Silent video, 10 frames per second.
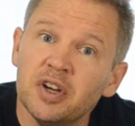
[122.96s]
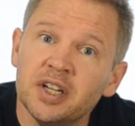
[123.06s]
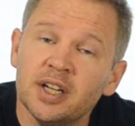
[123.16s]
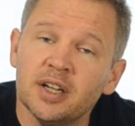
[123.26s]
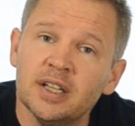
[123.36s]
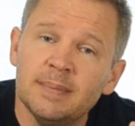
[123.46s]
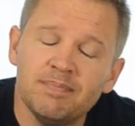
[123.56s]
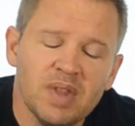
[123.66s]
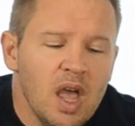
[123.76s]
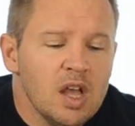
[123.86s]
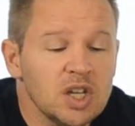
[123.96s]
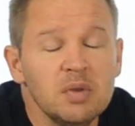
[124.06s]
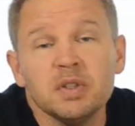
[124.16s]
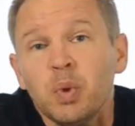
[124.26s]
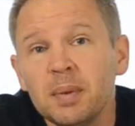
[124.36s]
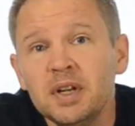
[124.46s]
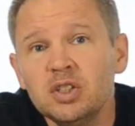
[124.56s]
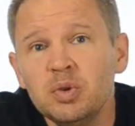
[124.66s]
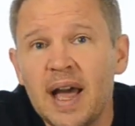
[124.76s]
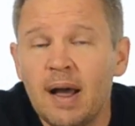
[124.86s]
very clearly. So anyways, what I'm going to
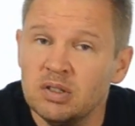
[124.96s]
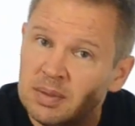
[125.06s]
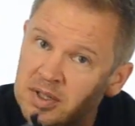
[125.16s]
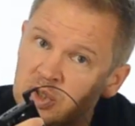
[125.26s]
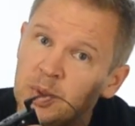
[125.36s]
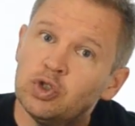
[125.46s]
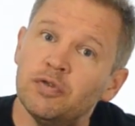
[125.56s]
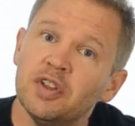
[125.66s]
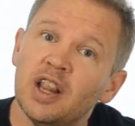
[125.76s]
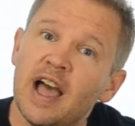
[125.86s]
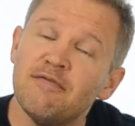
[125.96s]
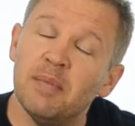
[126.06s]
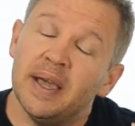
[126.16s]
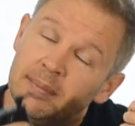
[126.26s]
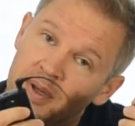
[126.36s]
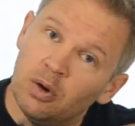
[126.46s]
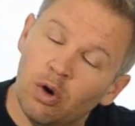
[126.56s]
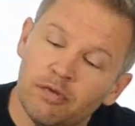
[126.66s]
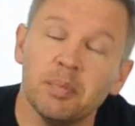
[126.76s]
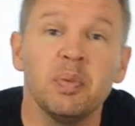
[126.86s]
do now is I'm going to switch over to the lav mic. I'm going to
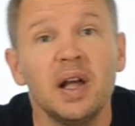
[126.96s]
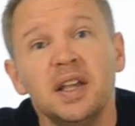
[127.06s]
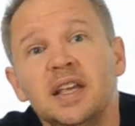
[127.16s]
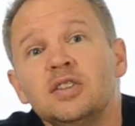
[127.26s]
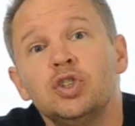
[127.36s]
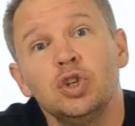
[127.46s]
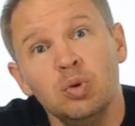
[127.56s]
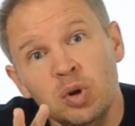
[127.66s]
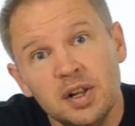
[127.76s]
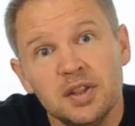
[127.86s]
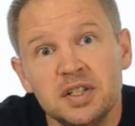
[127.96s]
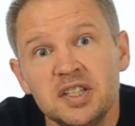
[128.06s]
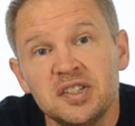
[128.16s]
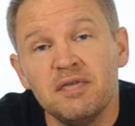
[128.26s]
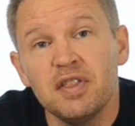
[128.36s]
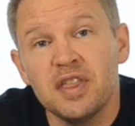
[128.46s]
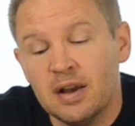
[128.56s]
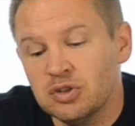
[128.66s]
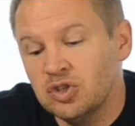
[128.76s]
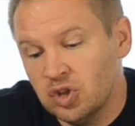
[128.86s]
go over and plug it into the
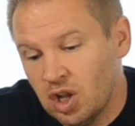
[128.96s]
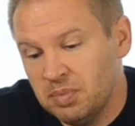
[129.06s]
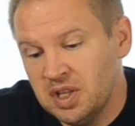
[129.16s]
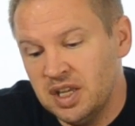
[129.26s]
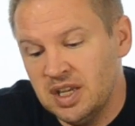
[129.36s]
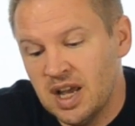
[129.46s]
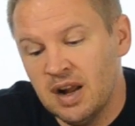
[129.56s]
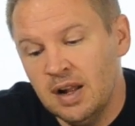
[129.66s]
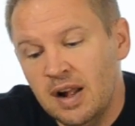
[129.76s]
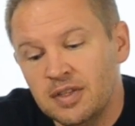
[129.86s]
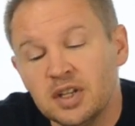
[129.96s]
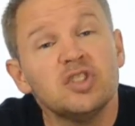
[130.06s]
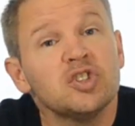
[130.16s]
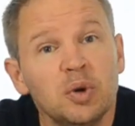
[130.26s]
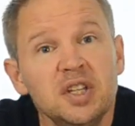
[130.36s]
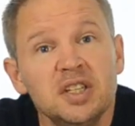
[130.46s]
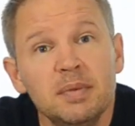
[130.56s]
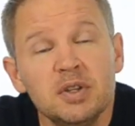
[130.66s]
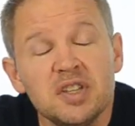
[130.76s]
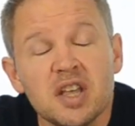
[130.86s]
D7000. So that'll be the uh, the Sony
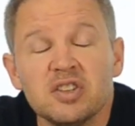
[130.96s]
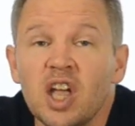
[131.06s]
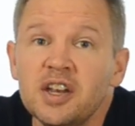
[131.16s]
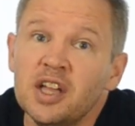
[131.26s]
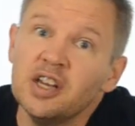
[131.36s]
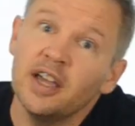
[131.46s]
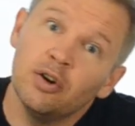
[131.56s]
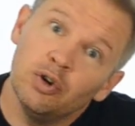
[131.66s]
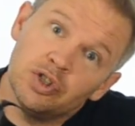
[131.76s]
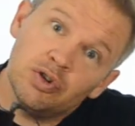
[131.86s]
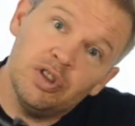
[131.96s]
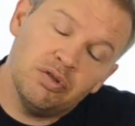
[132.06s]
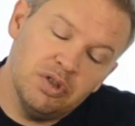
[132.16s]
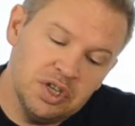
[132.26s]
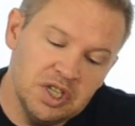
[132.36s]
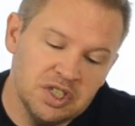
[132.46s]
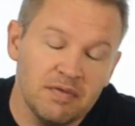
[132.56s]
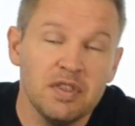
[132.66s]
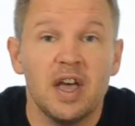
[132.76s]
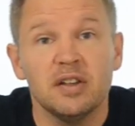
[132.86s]
WCS999 going straight through the
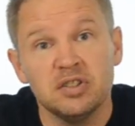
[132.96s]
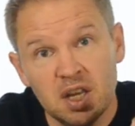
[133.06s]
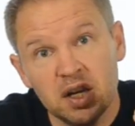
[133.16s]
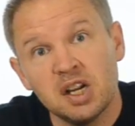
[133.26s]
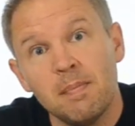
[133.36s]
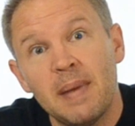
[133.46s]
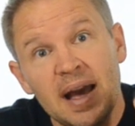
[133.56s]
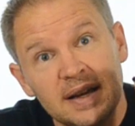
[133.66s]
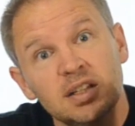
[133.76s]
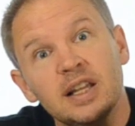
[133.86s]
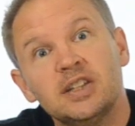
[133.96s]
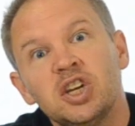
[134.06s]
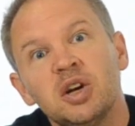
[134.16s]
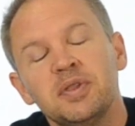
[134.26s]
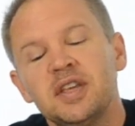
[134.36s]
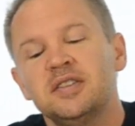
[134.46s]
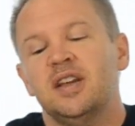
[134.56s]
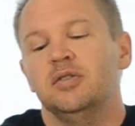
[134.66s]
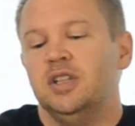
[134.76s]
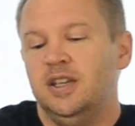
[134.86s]
D7000. Then I'm going to come back and let you hear what that
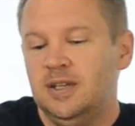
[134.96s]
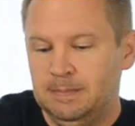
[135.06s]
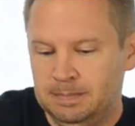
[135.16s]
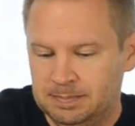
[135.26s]
sounds like.